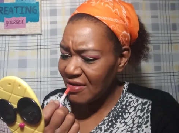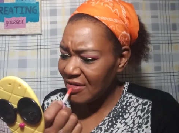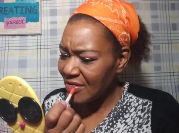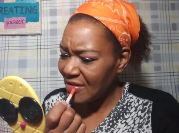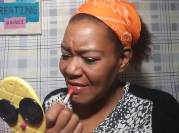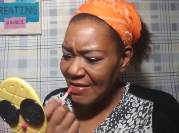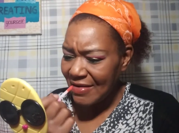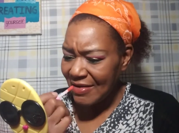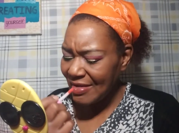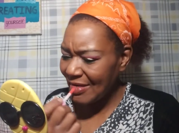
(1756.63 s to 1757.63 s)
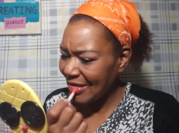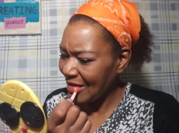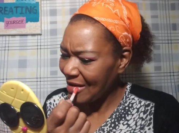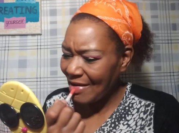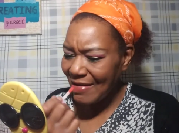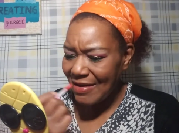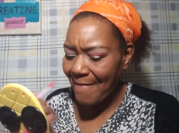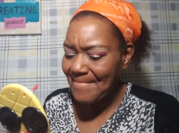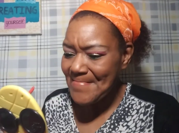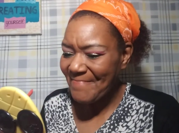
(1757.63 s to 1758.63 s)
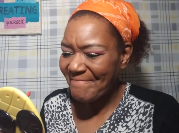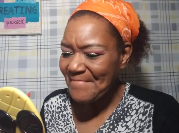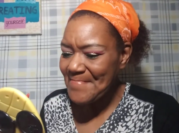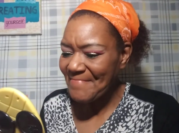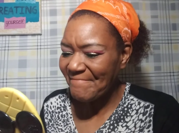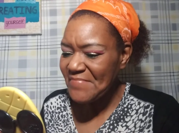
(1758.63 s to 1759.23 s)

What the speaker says: Nothing is said.